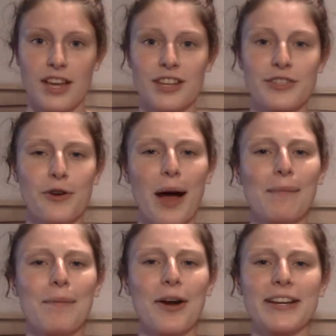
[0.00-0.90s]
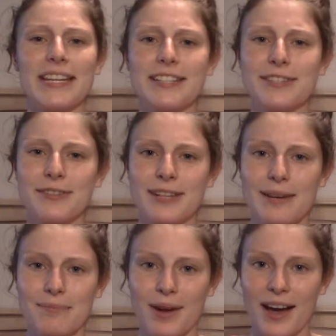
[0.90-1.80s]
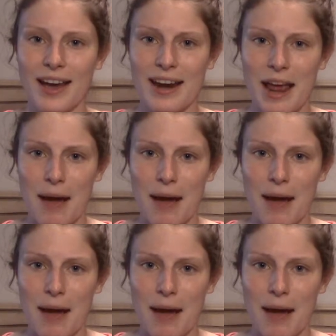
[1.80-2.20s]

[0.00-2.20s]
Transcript: So I'm a marketing student, but